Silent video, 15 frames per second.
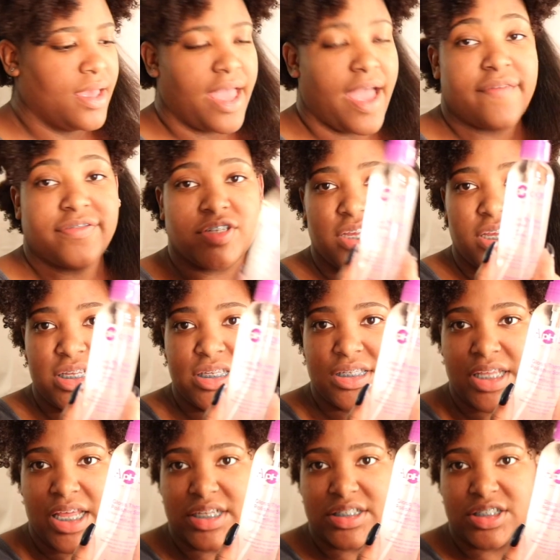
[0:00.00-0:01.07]
After each
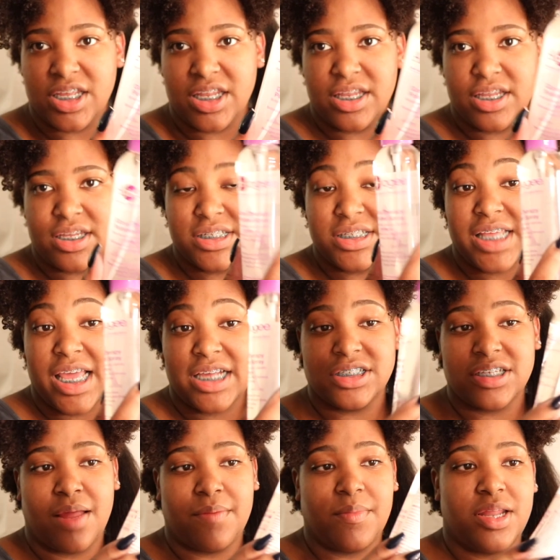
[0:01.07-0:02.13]
section,
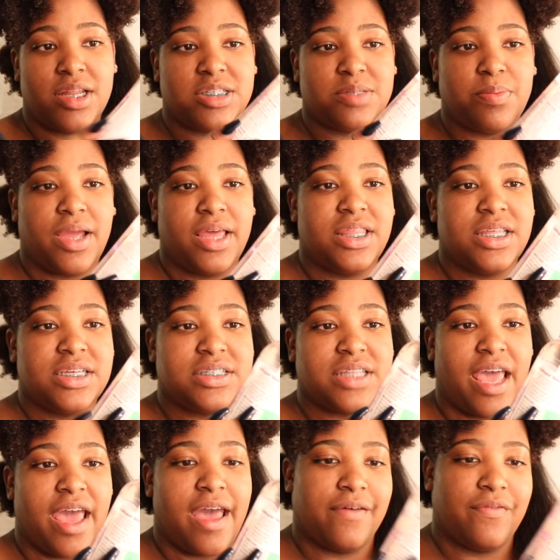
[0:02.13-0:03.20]
I'm gonna spray this
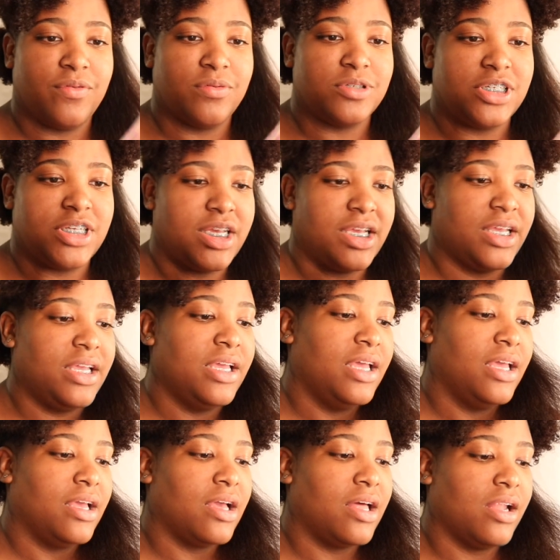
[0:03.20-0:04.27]
Aphogee
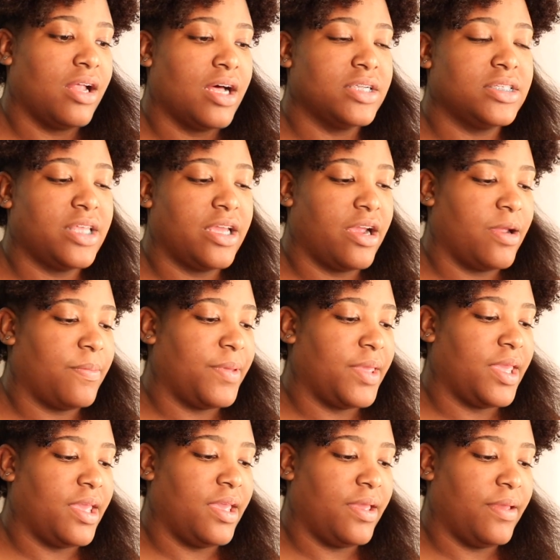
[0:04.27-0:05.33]
Gloss
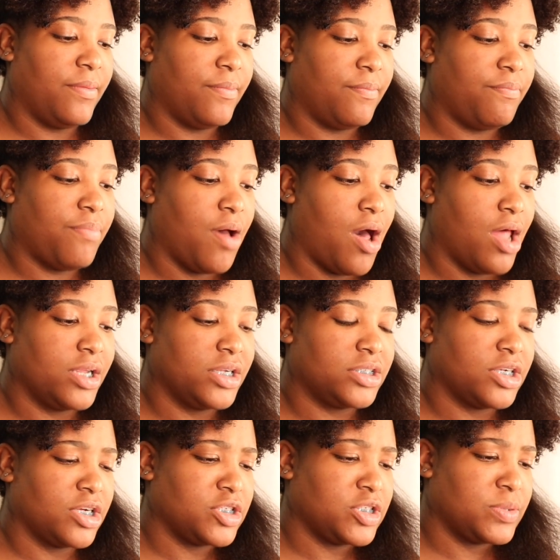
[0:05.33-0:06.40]
Therapy
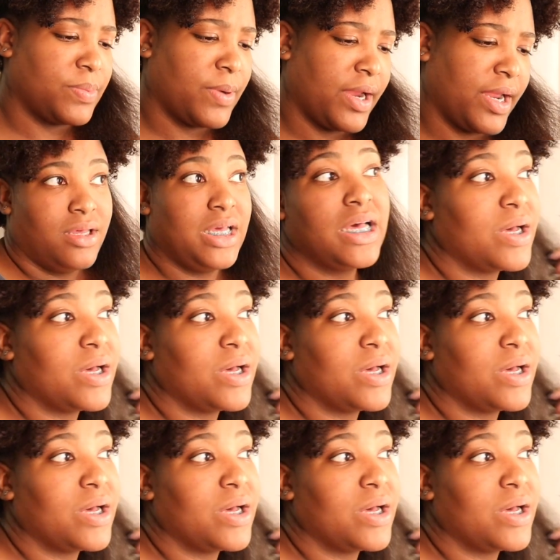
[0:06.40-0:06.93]
Polisher Spray.